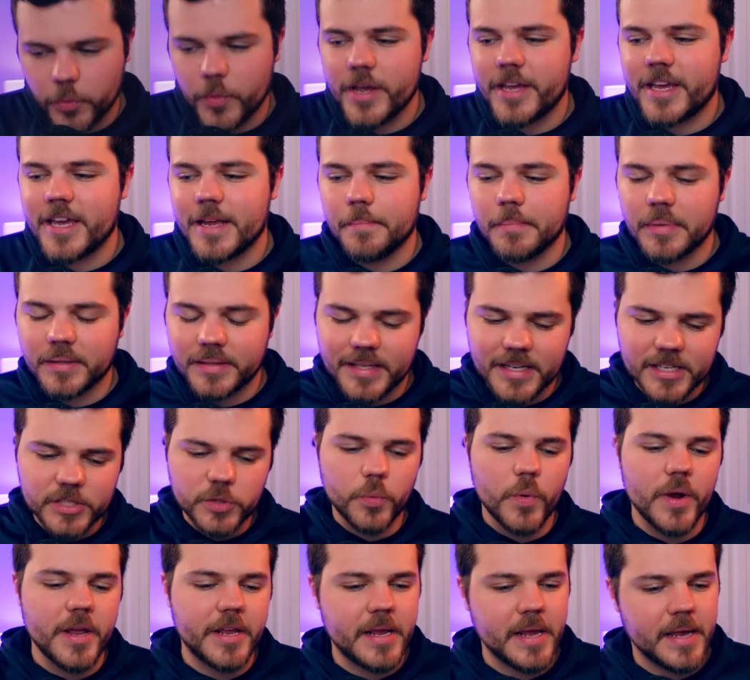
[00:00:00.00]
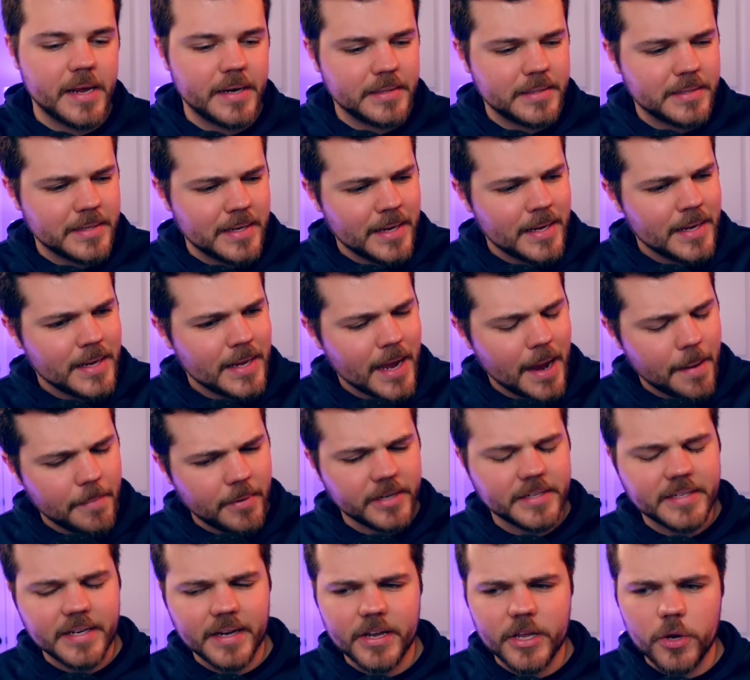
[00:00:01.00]
weekend, but this weekend, I'm
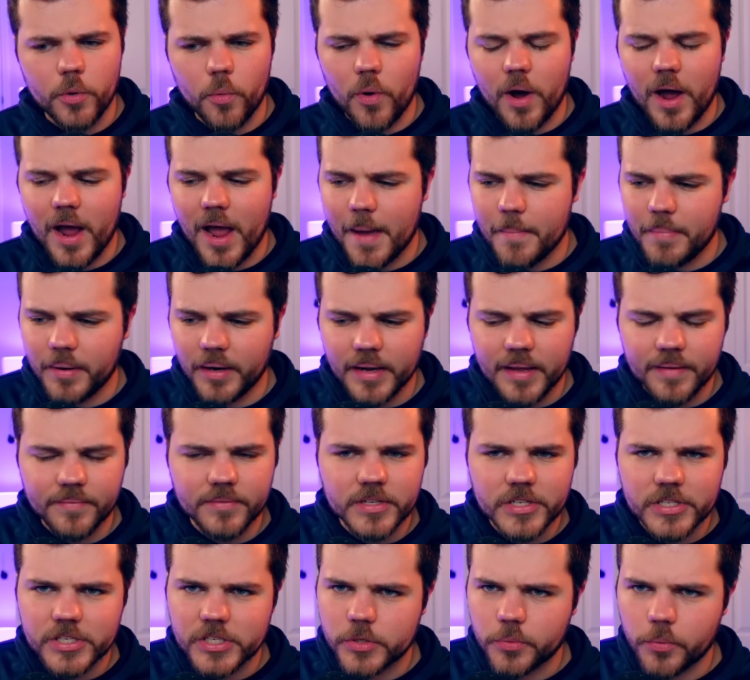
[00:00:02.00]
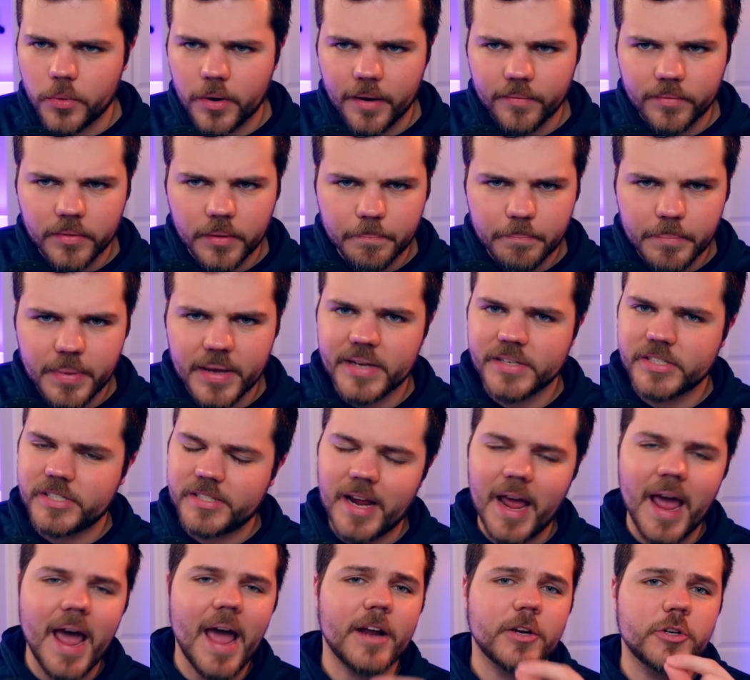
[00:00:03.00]
going to tell you why I believe this is one of the best
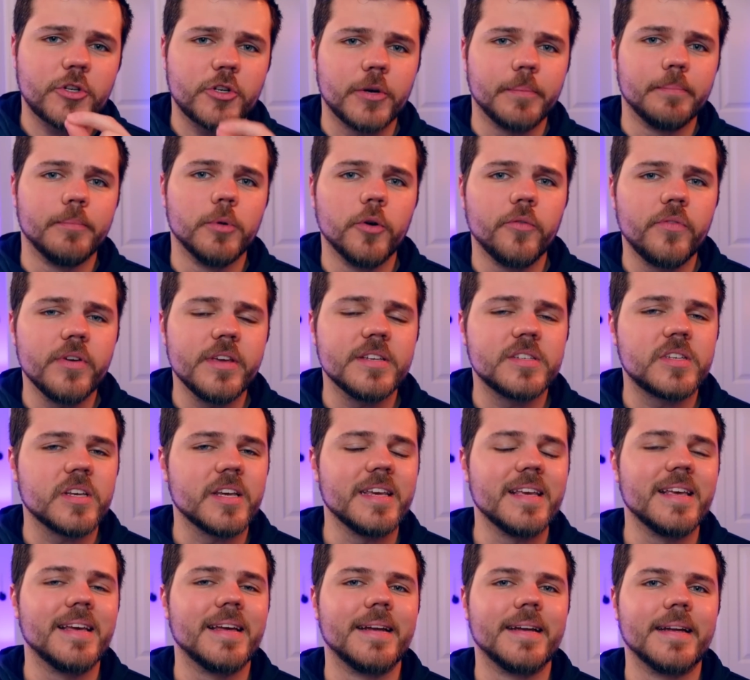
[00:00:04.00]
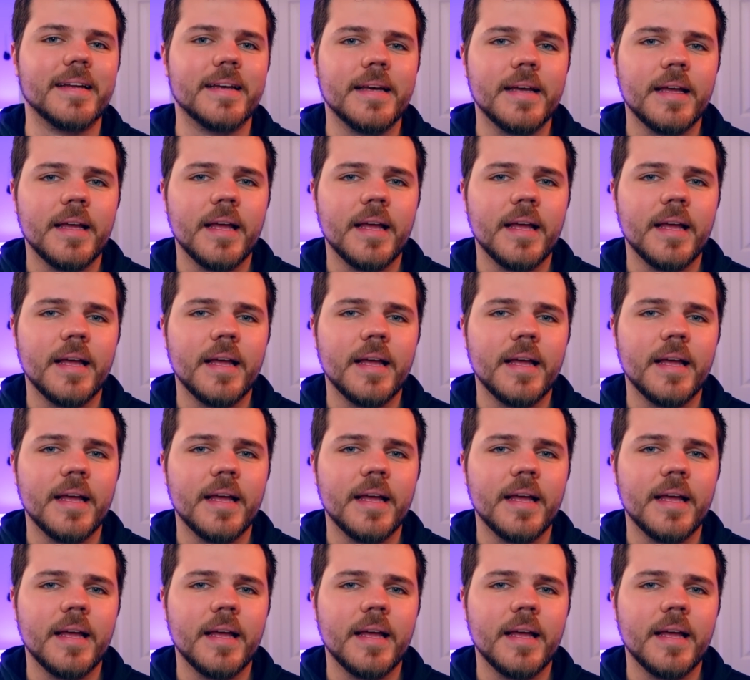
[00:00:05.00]
action movies in